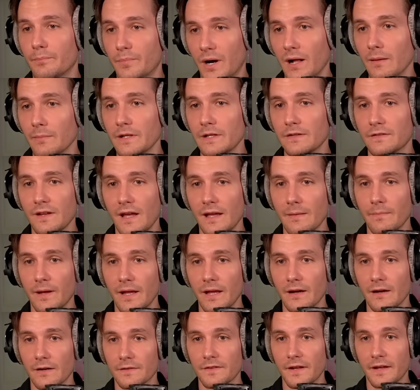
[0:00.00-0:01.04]
Probably same
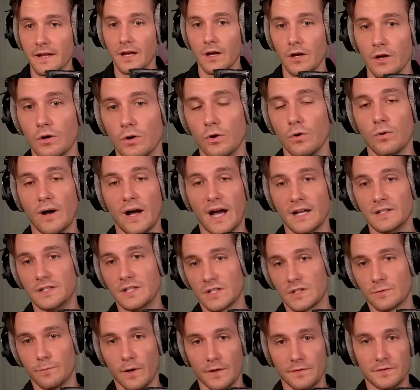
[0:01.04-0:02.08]
here. It's like, oh, I
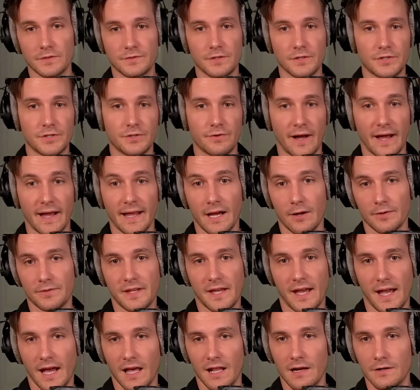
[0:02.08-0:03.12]
just wanted to try out
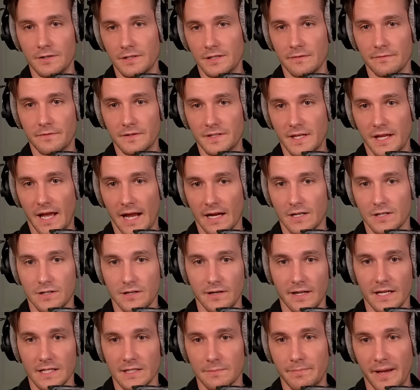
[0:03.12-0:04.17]
the allergy if it's
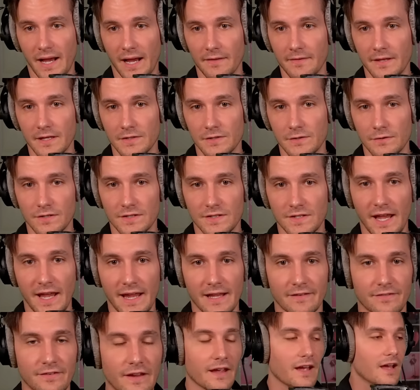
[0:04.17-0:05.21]
actually as bad as you say.
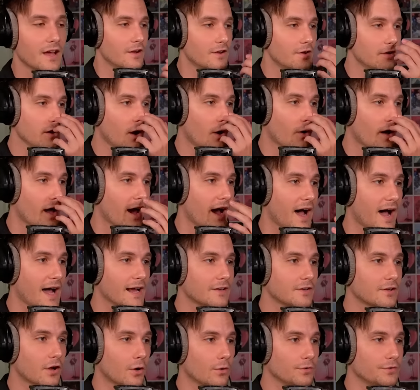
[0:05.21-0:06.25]
It's like, no, I
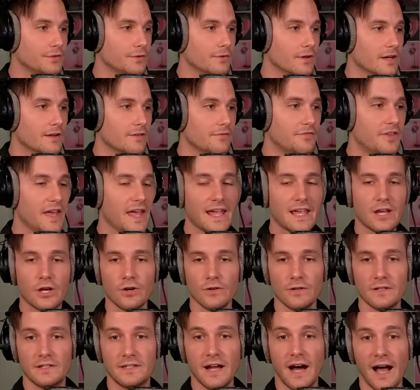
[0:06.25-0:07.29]
told you, they
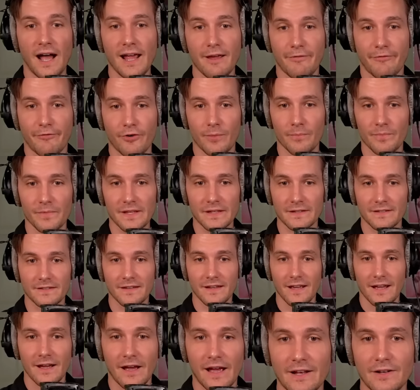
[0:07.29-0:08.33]
could die from this.
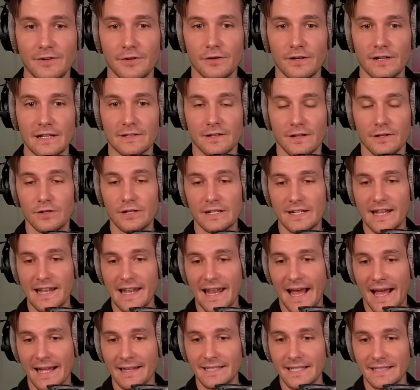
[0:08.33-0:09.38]
And you're just
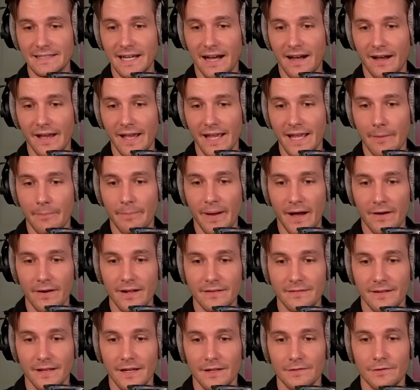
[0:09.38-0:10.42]
la-di-dying about
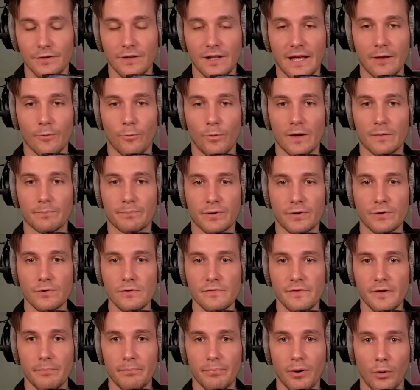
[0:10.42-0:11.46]
it to, like, what,
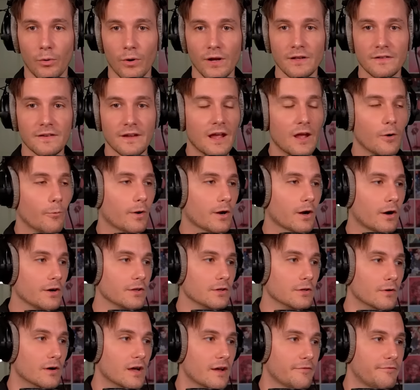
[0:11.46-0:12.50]
prove a point? What are
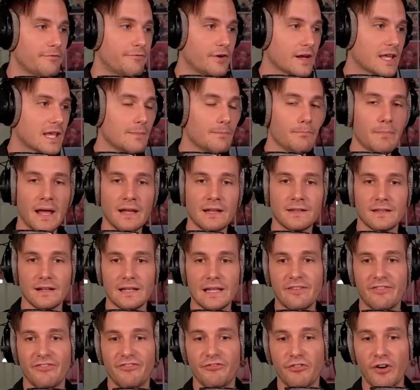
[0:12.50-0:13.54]
you, freaking
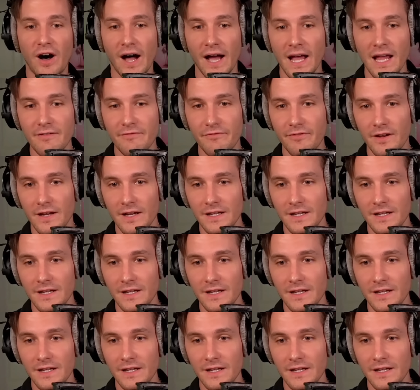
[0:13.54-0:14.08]
mentally 5?